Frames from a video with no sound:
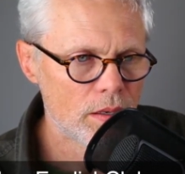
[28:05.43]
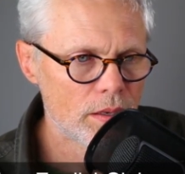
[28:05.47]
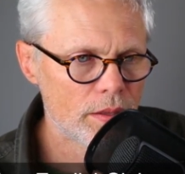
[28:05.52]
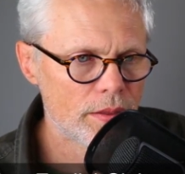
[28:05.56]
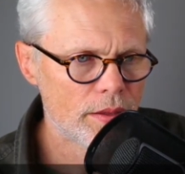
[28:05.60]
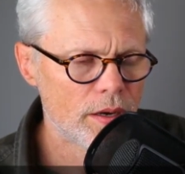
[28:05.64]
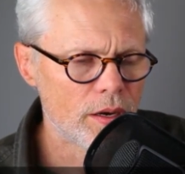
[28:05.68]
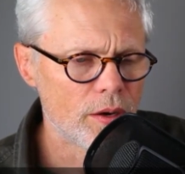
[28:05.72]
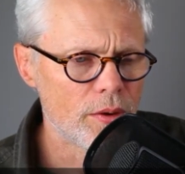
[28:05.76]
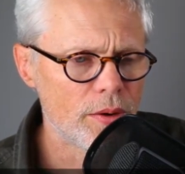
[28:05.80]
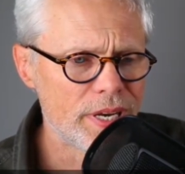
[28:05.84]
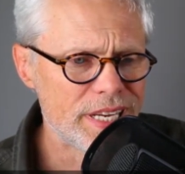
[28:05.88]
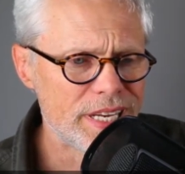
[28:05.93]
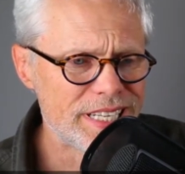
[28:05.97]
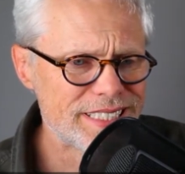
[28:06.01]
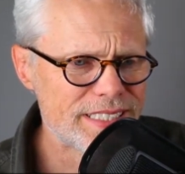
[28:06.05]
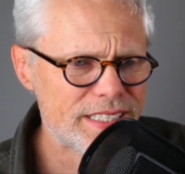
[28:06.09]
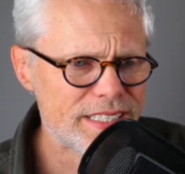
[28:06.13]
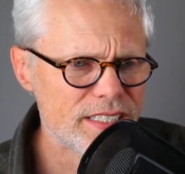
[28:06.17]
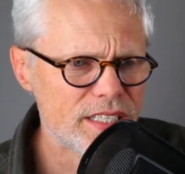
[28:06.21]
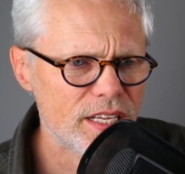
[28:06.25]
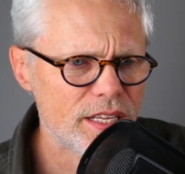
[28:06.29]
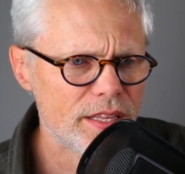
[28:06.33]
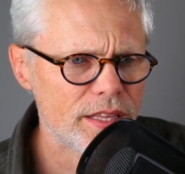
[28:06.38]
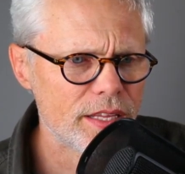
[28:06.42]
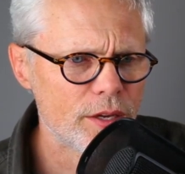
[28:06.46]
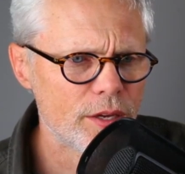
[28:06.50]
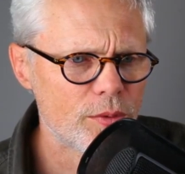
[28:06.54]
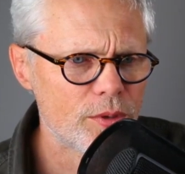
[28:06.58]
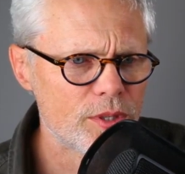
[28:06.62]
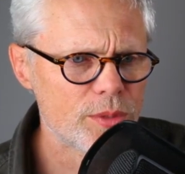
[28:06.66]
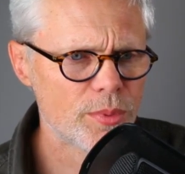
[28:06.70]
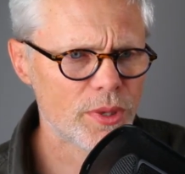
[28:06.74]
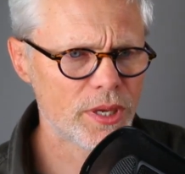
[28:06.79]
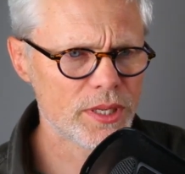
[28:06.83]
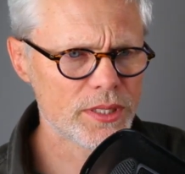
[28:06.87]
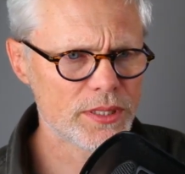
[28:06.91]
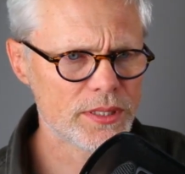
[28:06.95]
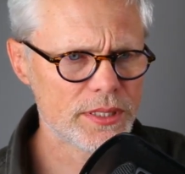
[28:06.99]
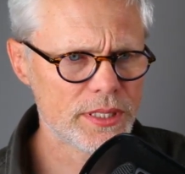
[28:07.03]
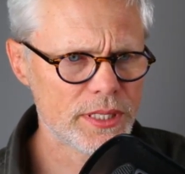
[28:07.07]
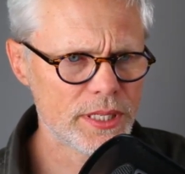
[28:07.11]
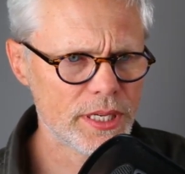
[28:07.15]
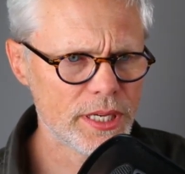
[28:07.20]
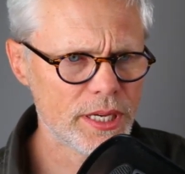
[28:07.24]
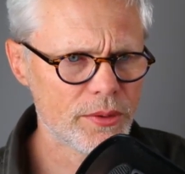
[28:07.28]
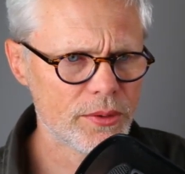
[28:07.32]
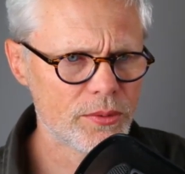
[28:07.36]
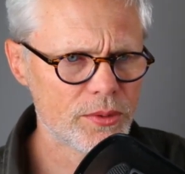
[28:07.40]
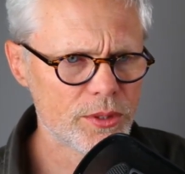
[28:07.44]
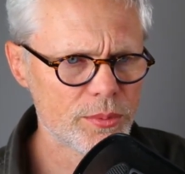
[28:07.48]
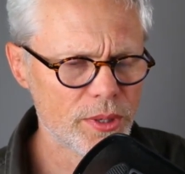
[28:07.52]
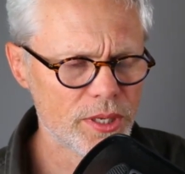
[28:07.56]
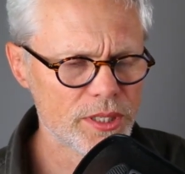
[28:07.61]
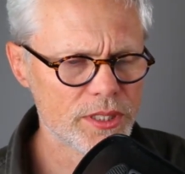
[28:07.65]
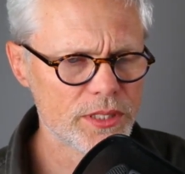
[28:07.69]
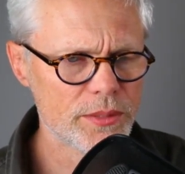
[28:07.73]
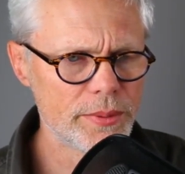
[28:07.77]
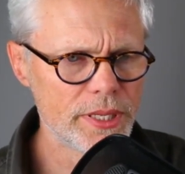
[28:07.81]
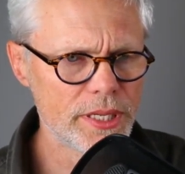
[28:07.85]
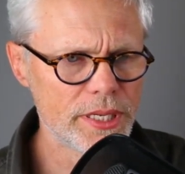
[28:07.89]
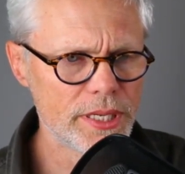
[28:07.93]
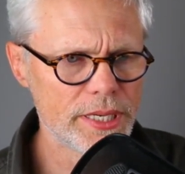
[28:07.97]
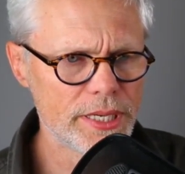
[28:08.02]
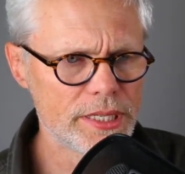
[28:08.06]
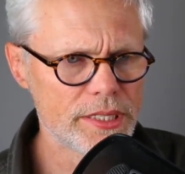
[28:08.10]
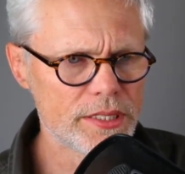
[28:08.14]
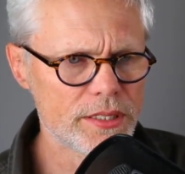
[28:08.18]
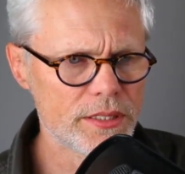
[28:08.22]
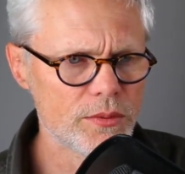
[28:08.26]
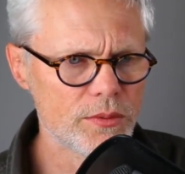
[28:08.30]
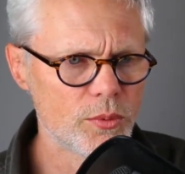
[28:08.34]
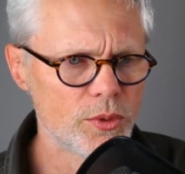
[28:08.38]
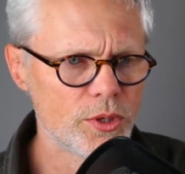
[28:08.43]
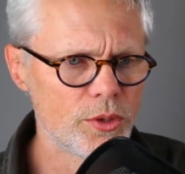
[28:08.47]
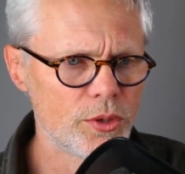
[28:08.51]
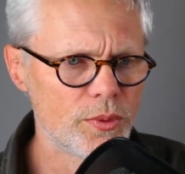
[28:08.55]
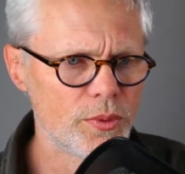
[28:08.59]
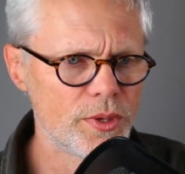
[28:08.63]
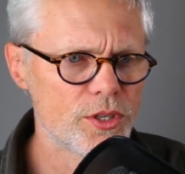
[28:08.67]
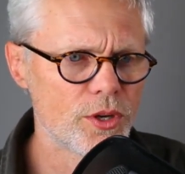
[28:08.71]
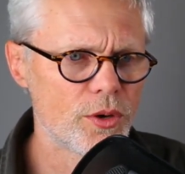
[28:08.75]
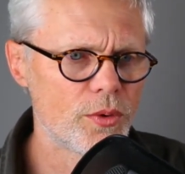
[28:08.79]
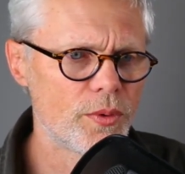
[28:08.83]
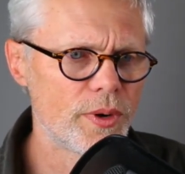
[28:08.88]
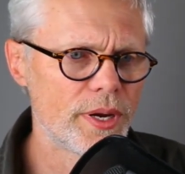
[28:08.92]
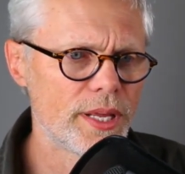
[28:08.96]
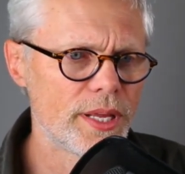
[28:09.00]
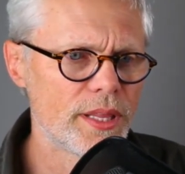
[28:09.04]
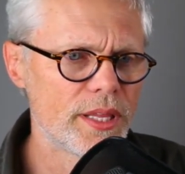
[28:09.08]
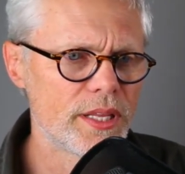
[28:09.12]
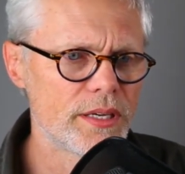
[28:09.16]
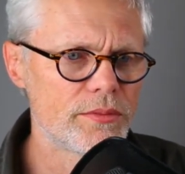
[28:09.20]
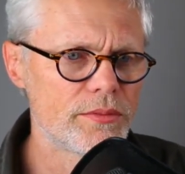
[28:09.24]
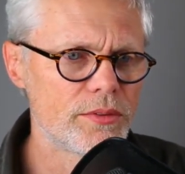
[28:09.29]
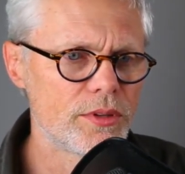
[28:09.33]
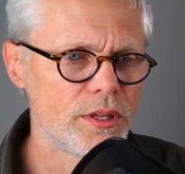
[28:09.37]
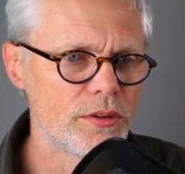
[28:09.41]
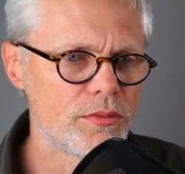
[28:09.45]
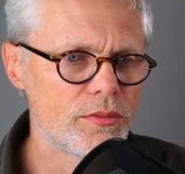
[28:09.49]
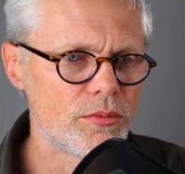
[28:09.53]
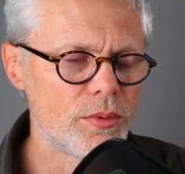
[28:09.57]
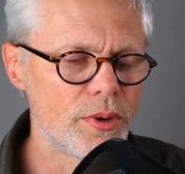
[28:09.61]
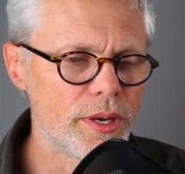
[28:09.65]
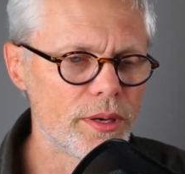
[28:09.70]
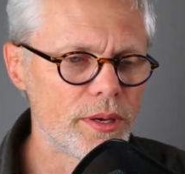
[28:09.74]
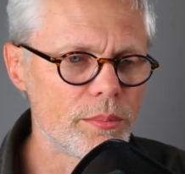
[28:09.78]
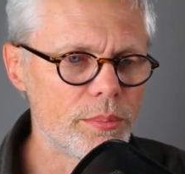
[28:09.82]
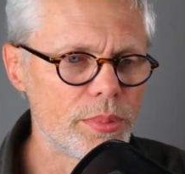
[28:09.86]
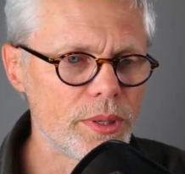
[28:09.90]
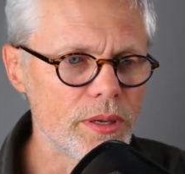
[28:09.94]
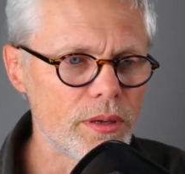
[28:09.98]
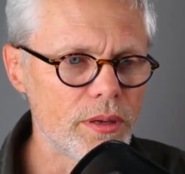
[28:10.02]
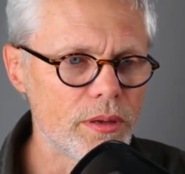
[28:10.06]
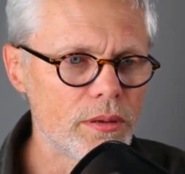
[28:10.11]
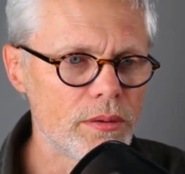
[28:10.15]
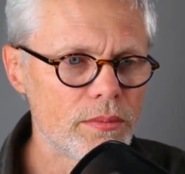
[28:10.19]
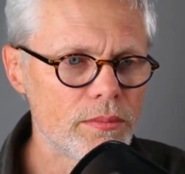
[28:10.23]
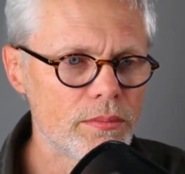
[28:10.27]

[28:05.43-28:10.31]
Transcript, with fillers: Oh, and he says, I think respons taking responsibility is when you reach a great level of red pill.